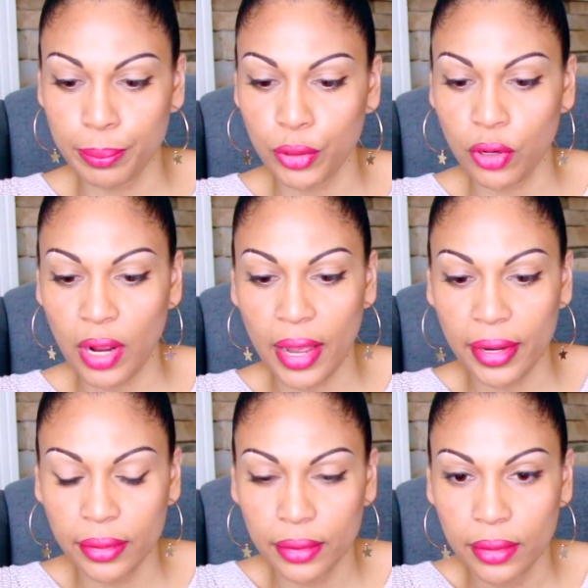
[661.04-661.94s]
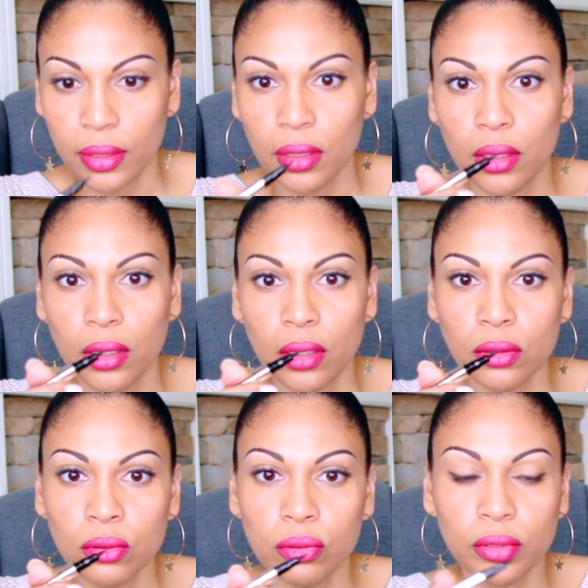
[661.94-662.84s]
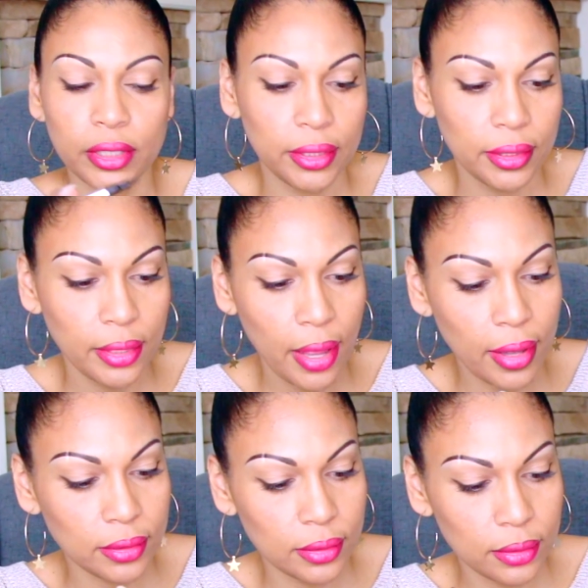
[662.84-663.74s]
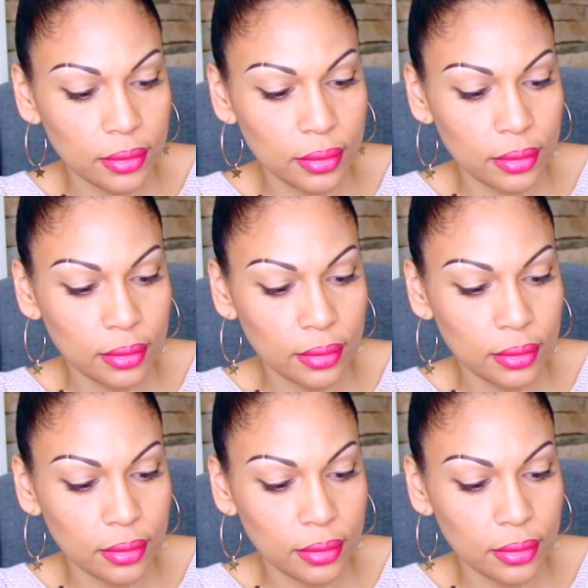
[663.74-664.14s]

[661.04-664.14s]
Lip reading: per eye. Oh, yes.